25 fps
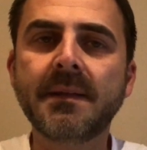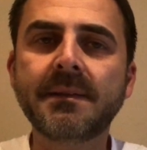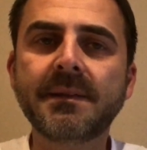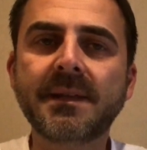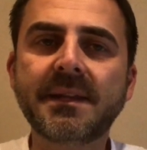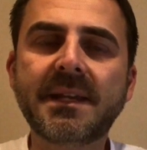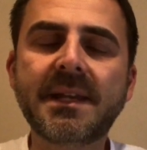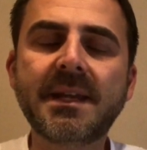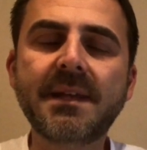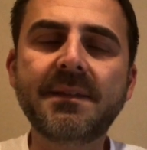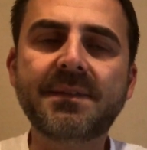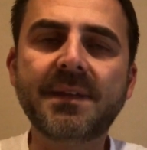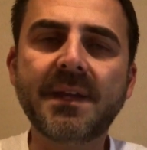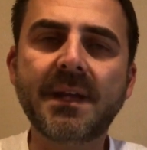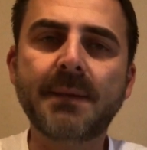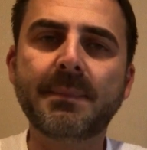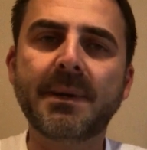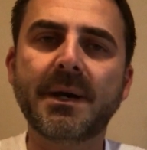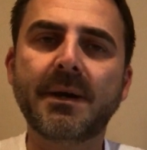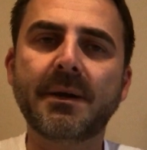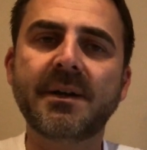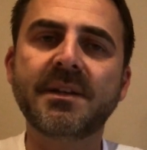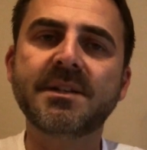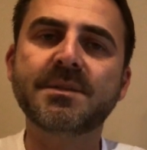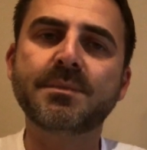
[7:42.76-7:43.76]
The key thing
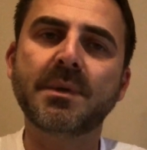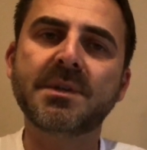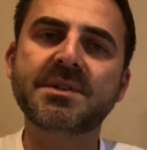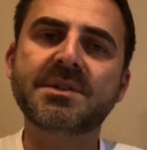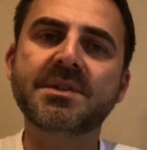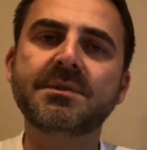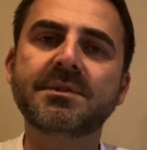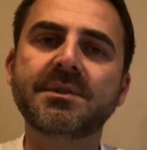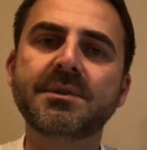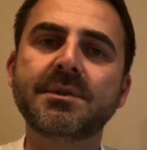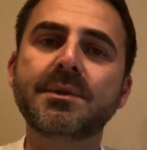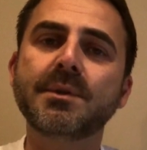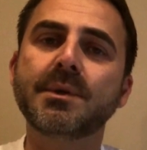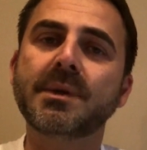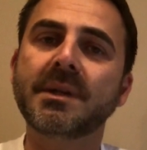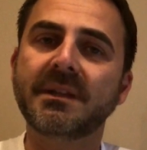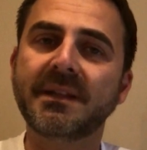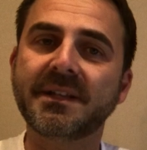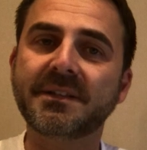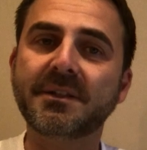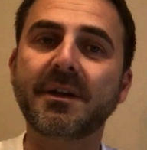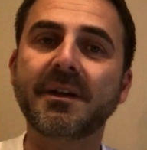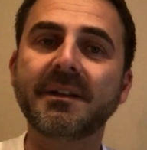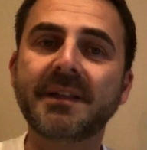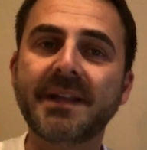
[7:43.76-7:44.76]
about it is once you do, you
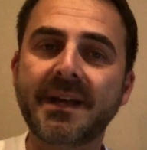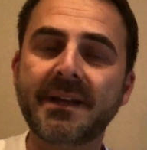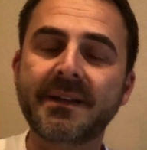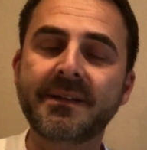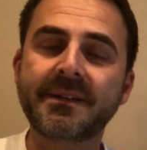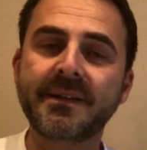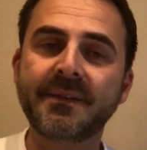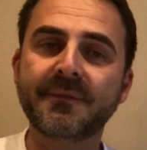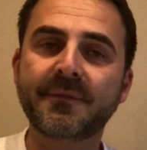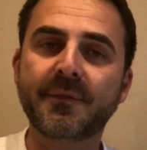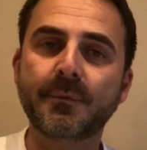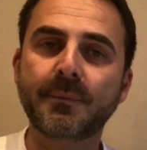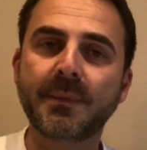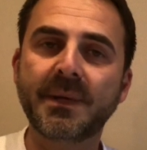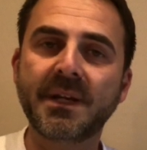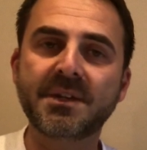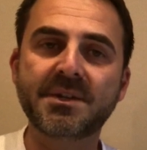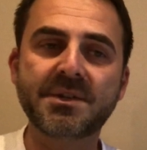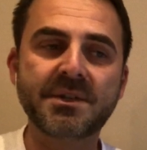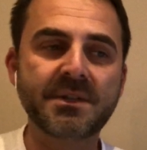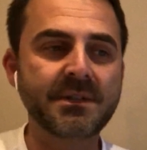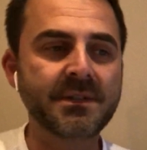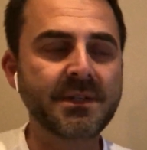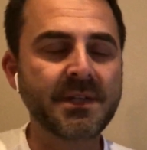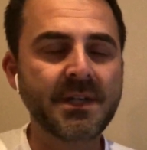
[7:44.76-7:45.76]
collect all that
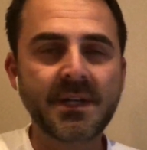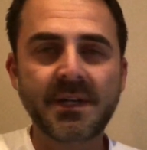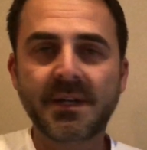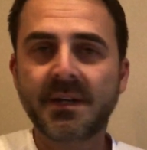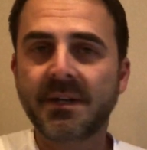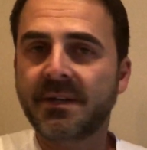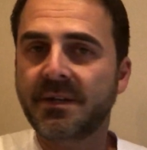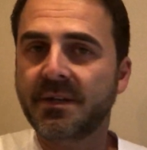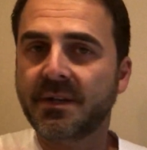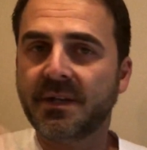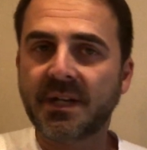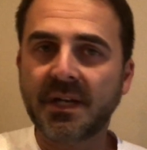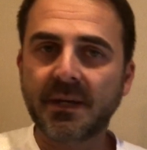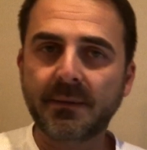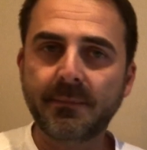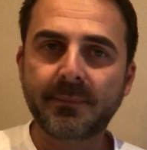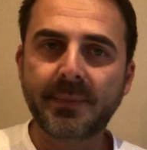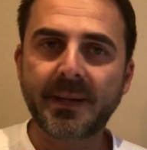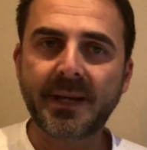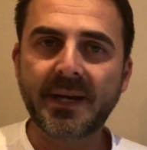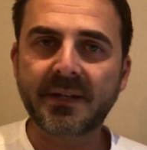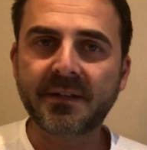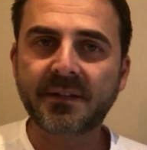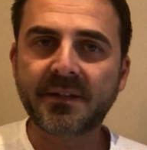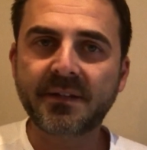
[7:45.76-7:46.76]
information, you come
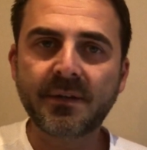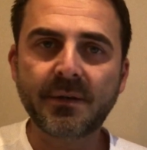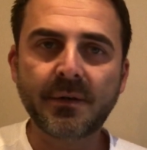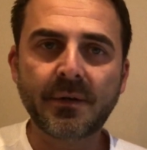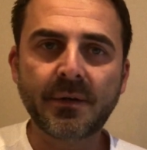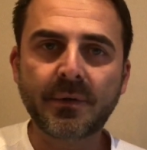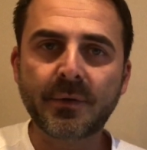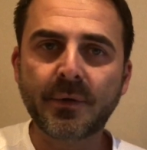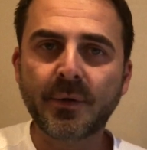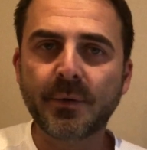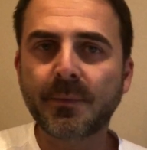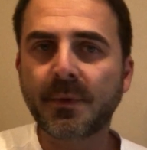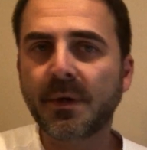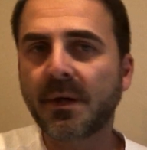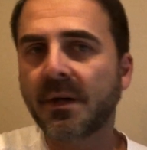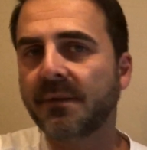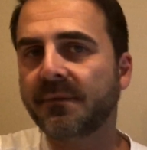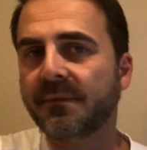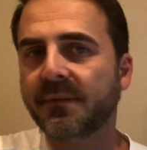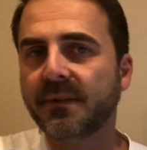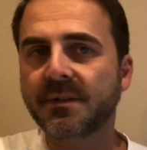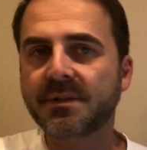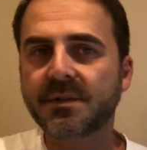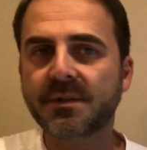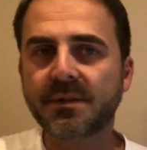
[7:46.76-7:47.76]
back to your home
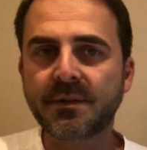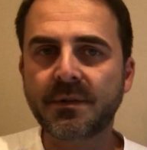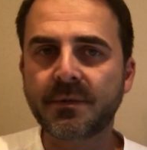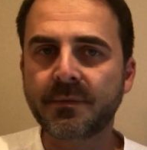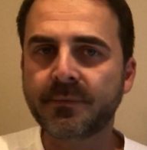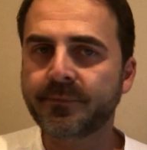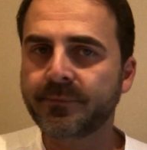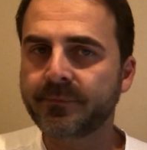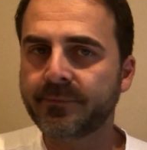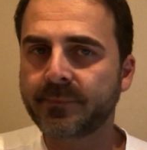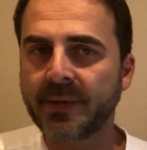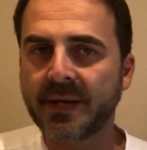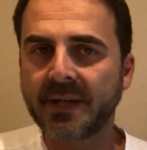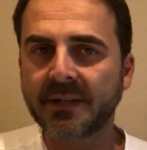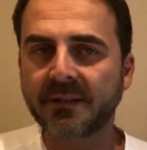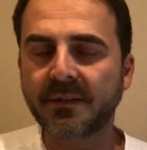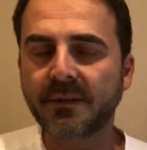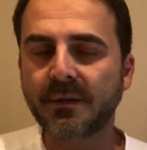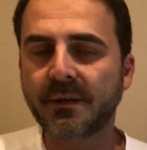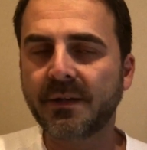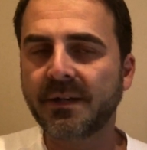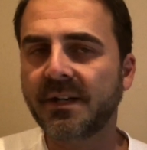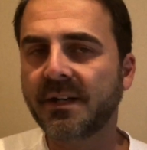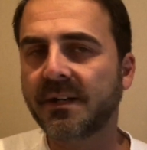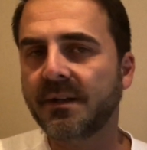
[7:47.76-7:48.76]
office, or you back to
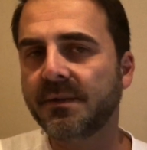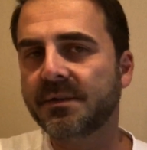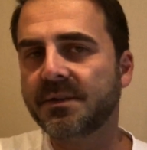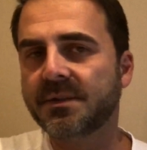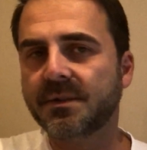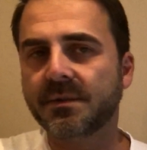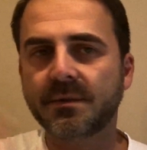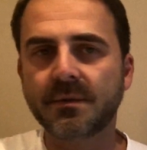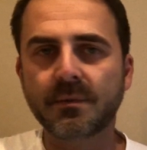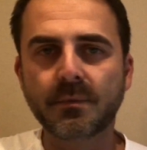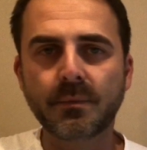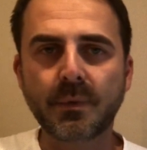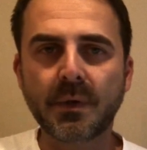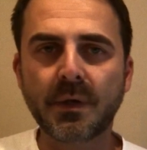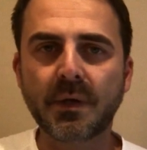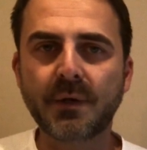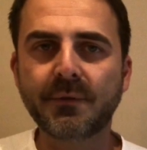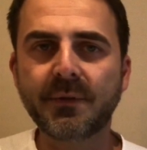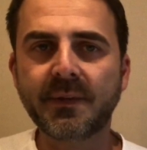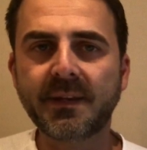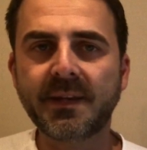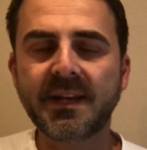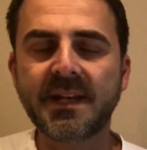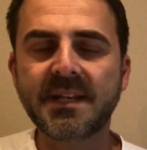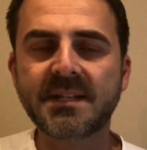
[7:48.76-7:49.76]
your house, or wherever
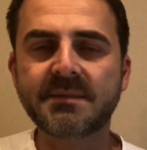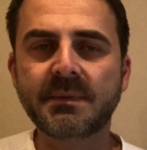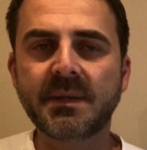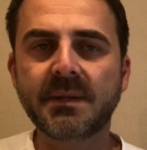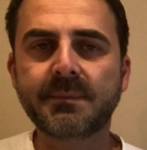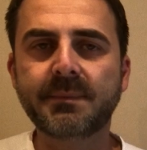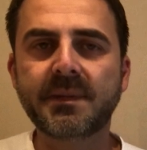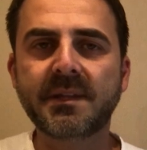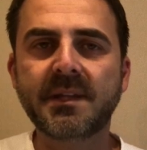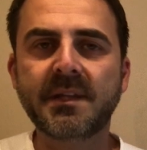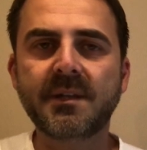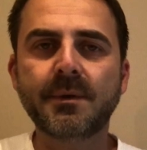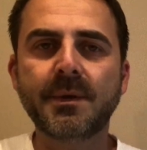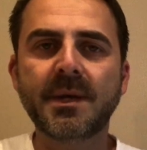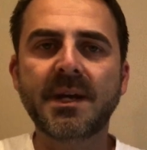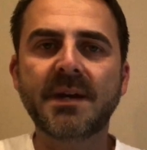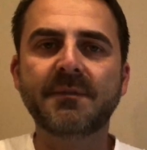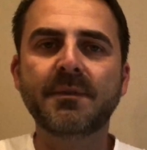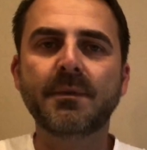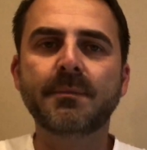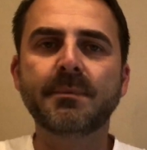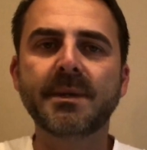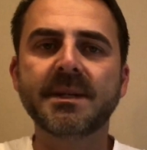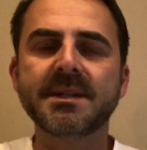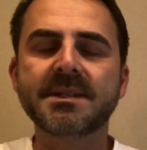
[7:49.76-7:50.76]
the case might be that you have
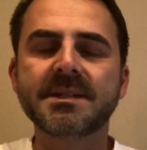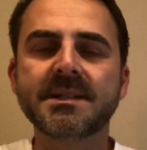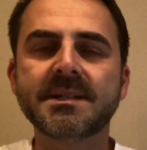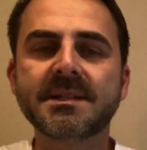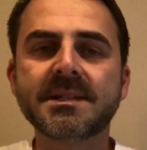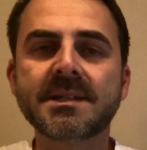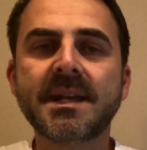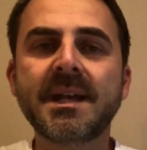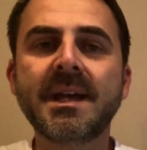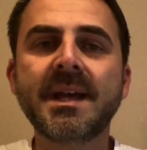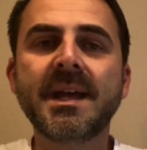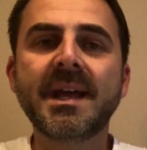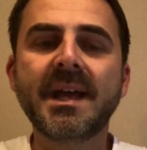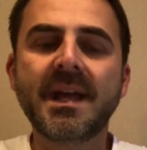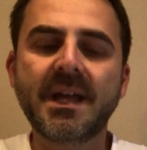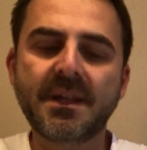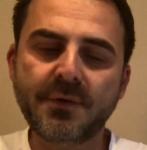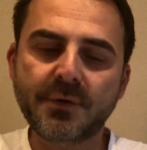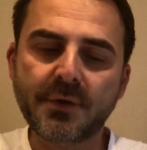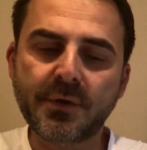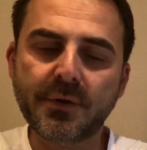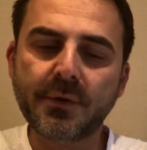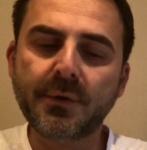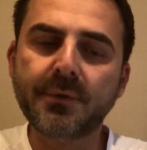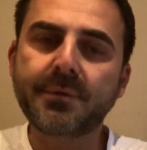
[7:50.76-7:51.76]
your business, and
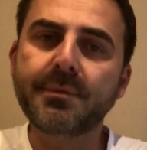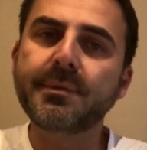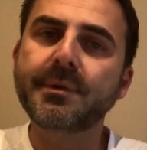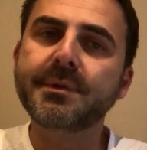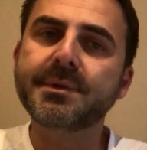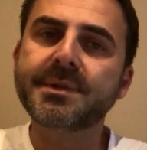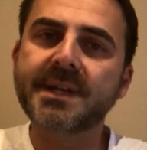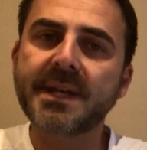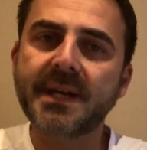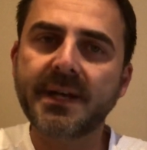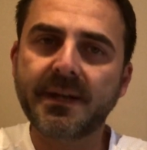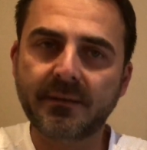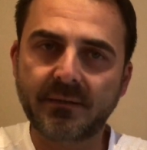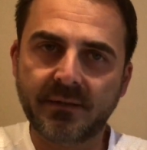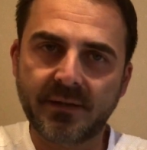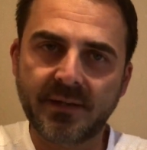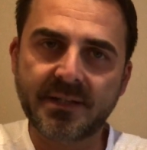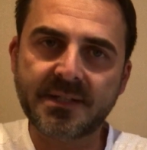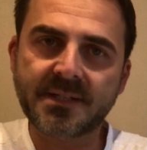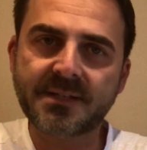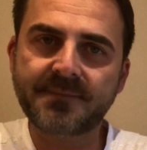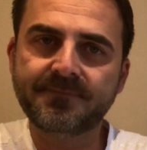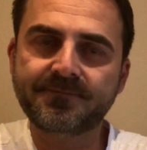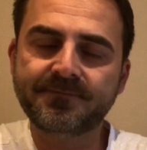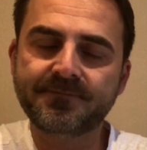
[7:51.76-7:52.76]
you're going to go through those
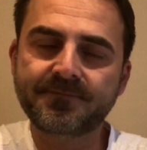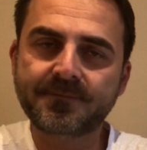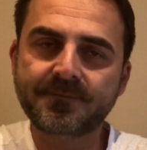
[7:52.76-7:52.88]
catalogs.